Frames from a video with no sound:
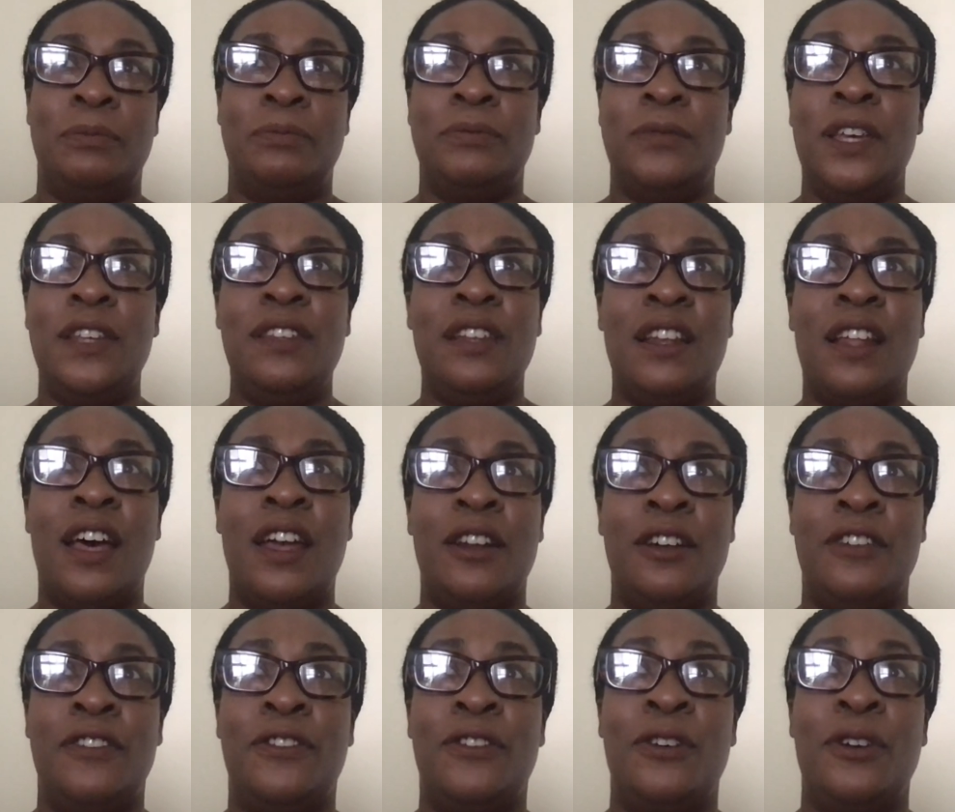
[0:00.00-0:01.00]
it's a lot
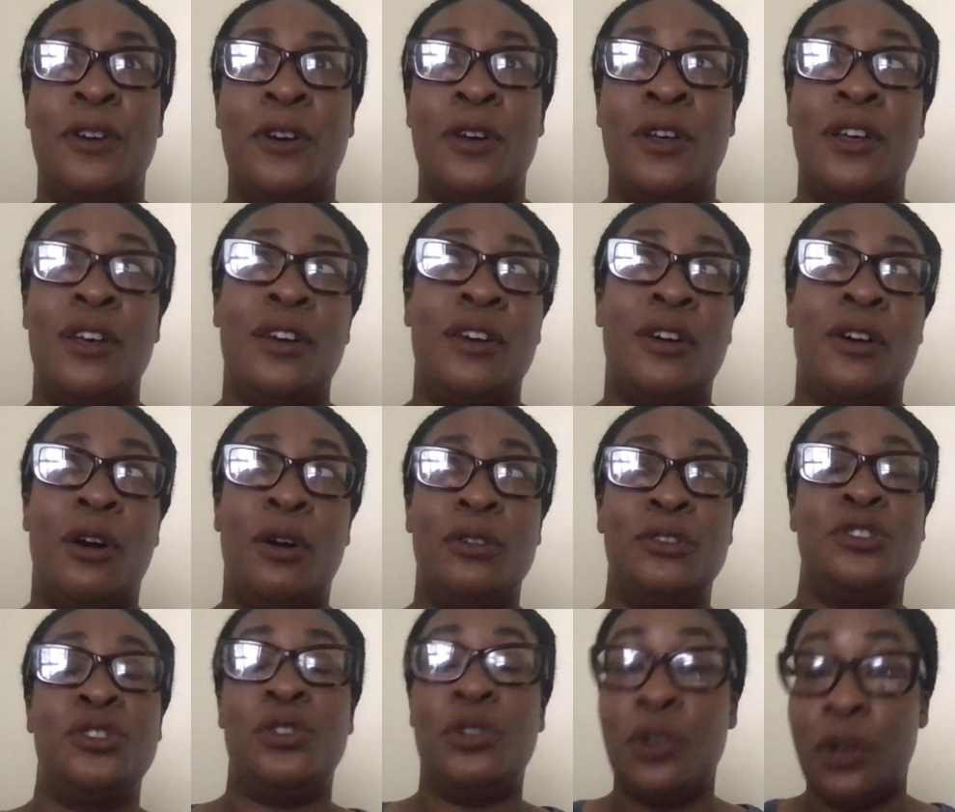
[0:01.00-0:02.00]
of
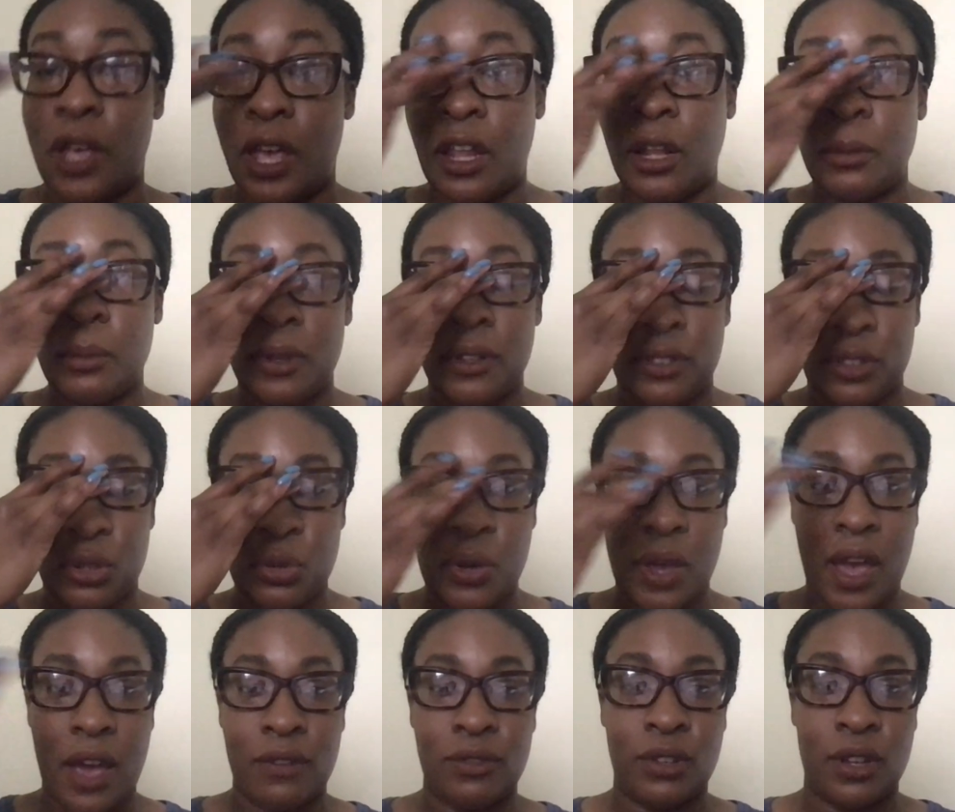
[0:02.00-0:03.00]
cultural elements you
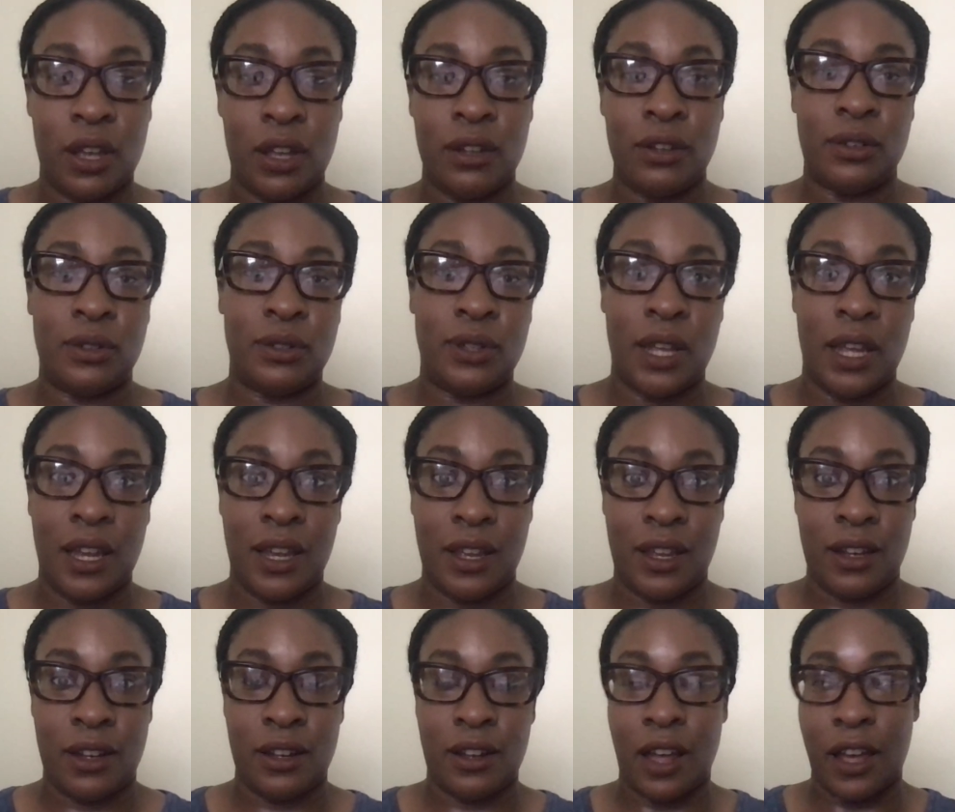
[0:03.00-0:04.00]
have to
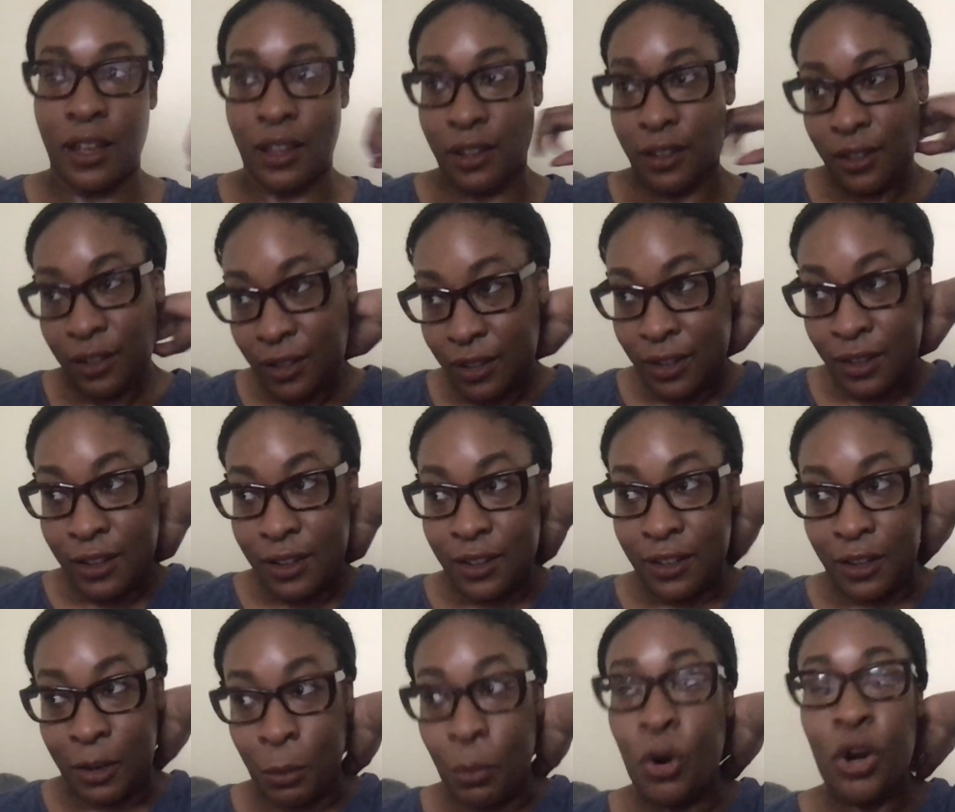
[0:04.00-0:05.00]
understand. Like
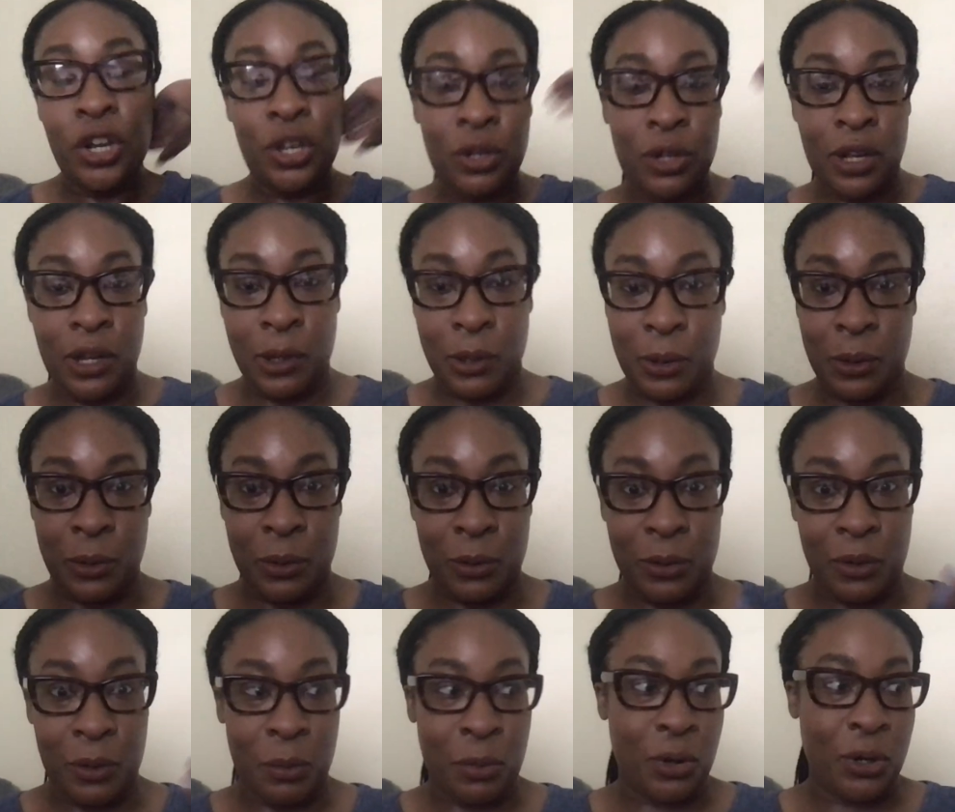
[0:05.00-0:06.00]
the more you know,
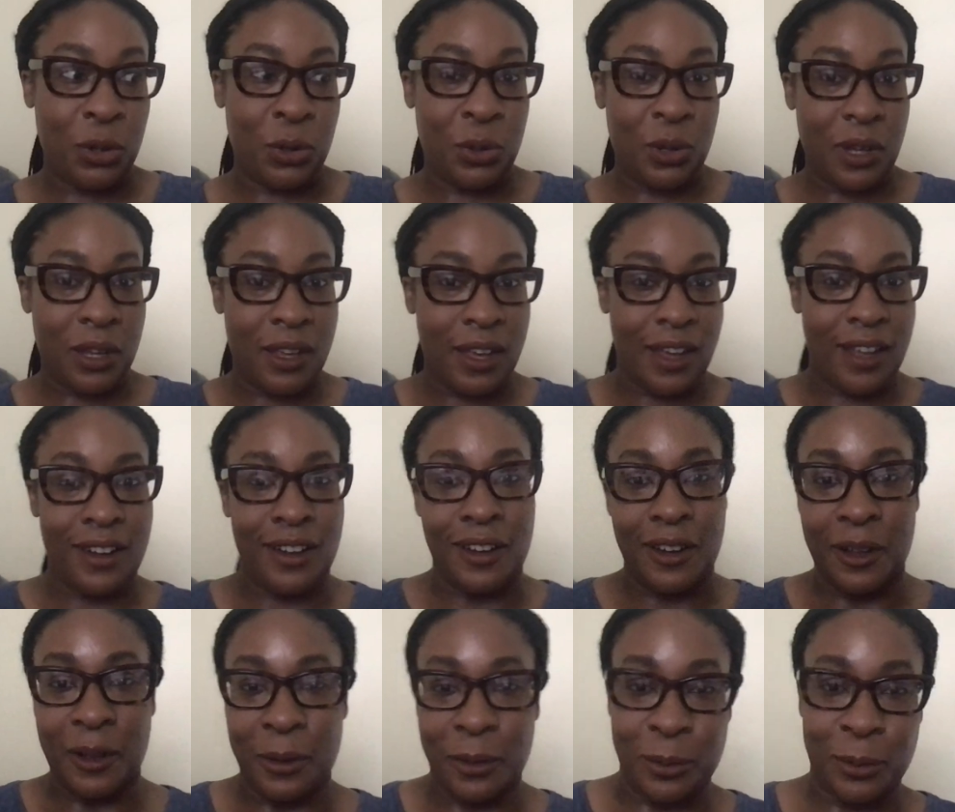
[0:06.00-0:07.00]
the more you can kind of
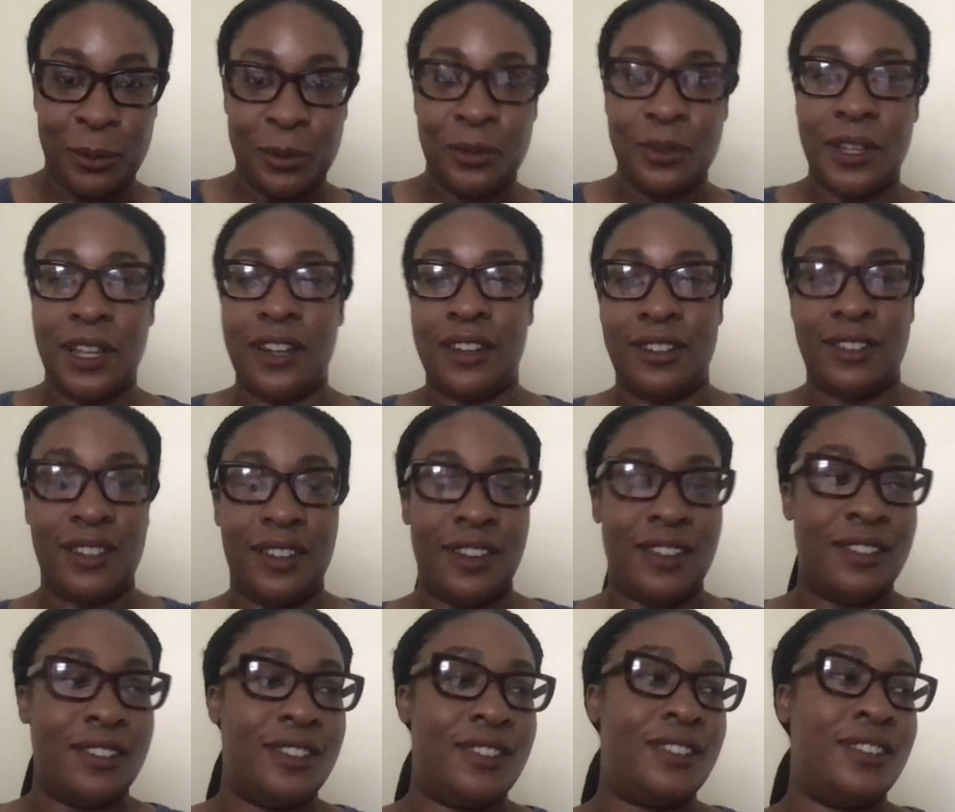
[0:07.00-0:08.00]
know in a
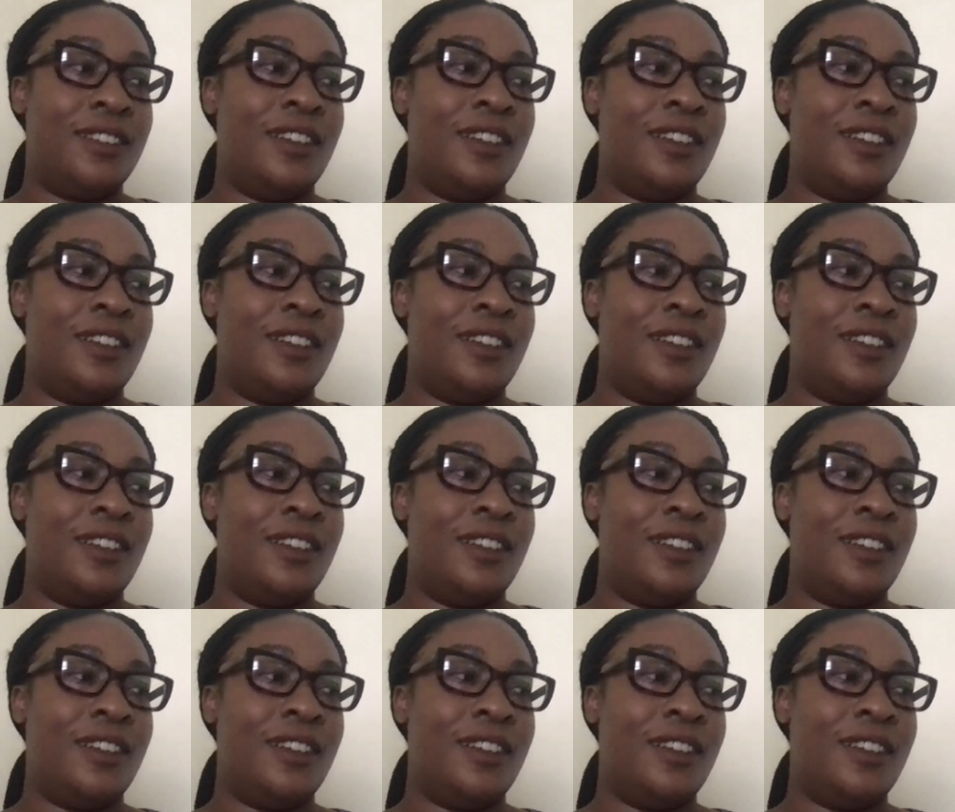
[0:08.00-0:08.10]
sense.